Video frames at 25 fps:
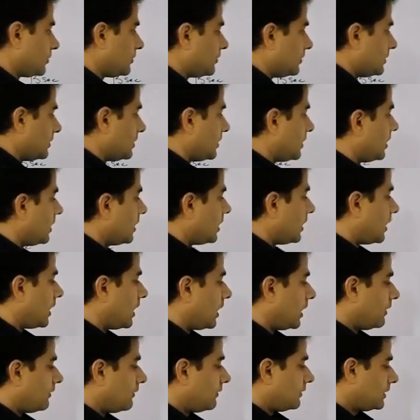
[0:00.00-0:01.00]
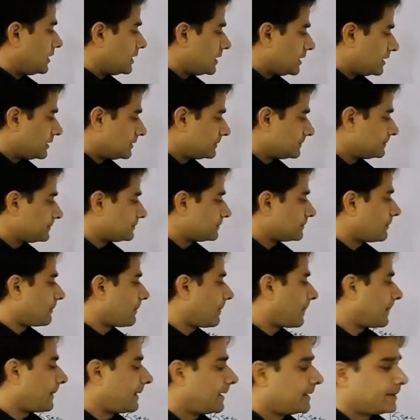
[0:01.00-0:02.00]
So our
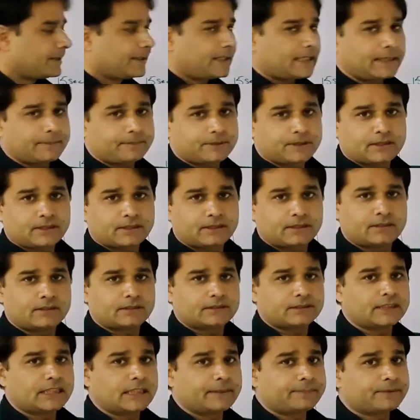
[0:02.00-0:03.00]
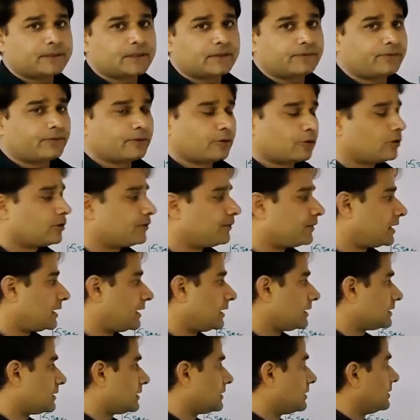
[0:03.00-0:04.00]
depth of flow
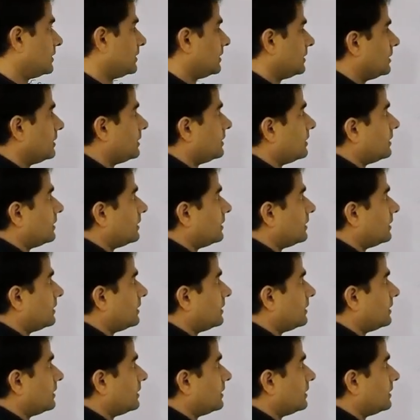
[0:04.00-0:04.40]
was